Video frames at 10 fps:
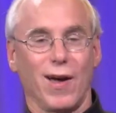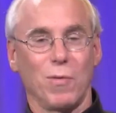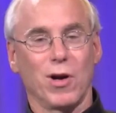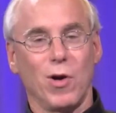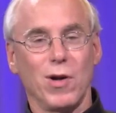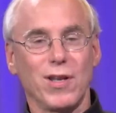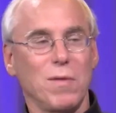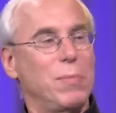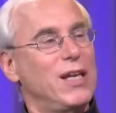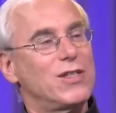uh, we're going to
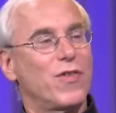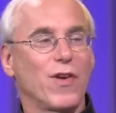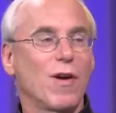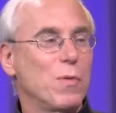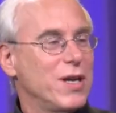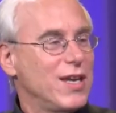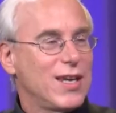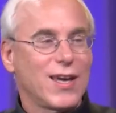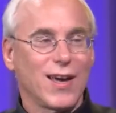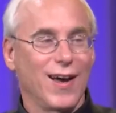the beach for a week.